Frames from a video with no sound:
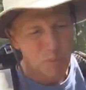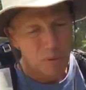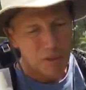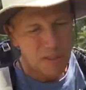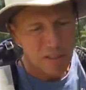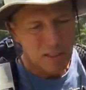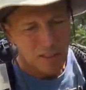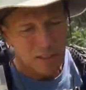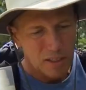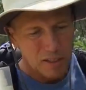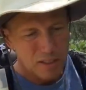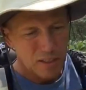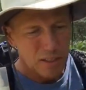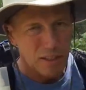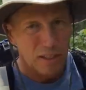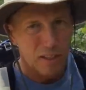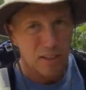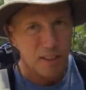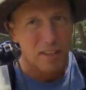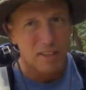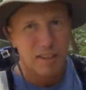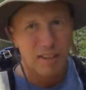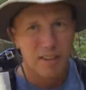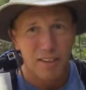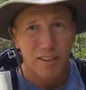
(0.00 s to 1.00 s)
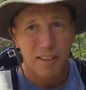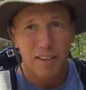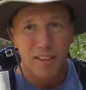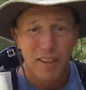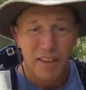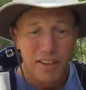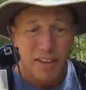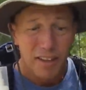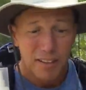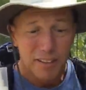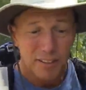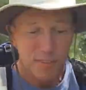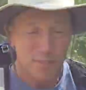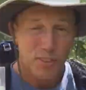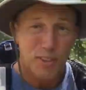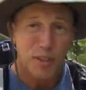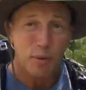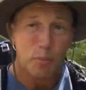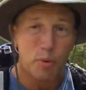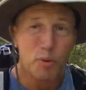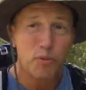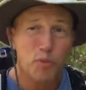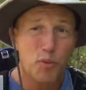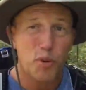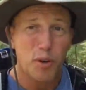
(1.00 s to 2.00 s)
But as I've
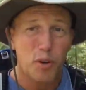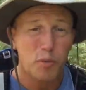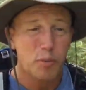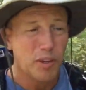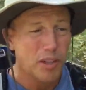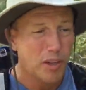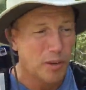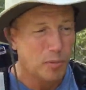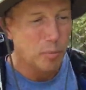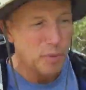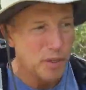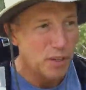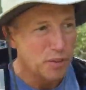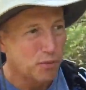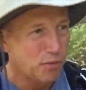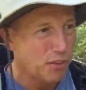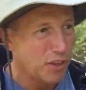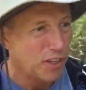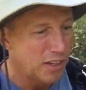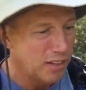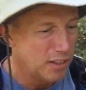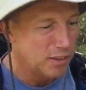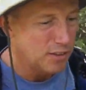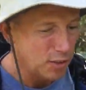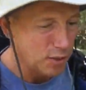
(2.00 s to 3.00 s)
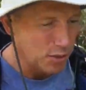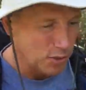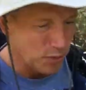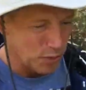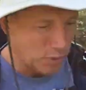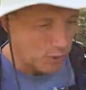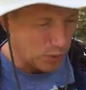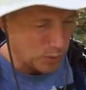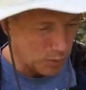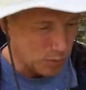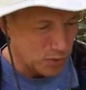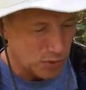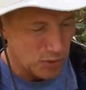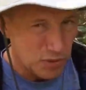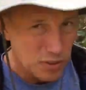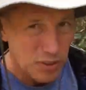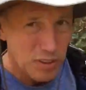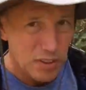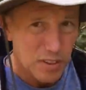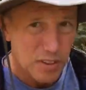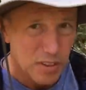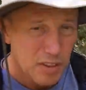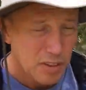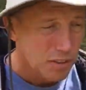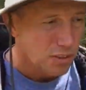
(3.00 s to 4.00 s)
said before, I'm not a big fan of dirt roads,
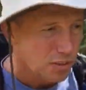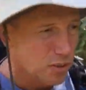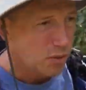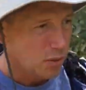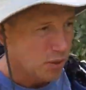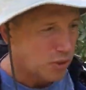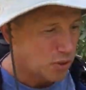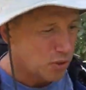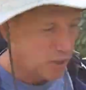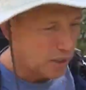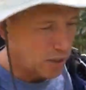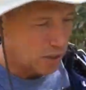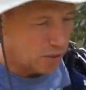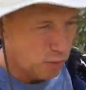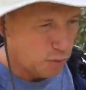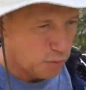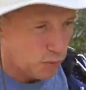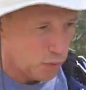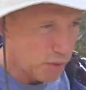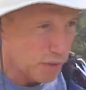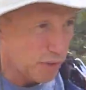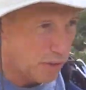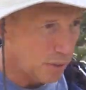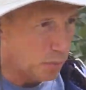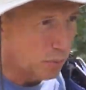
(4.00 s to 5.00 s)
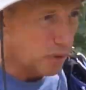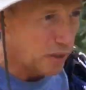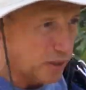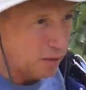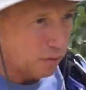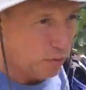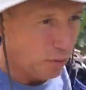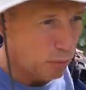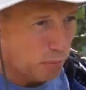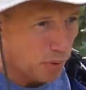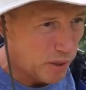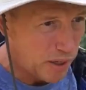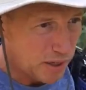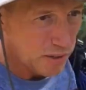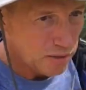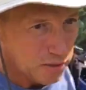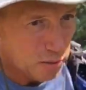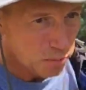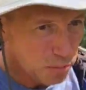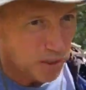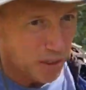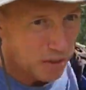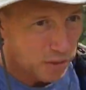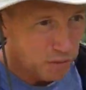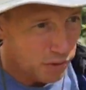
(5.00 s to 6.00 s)
so I try to avoid them whenever
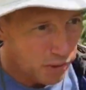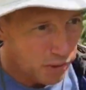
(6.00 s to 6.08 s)
possible. I'd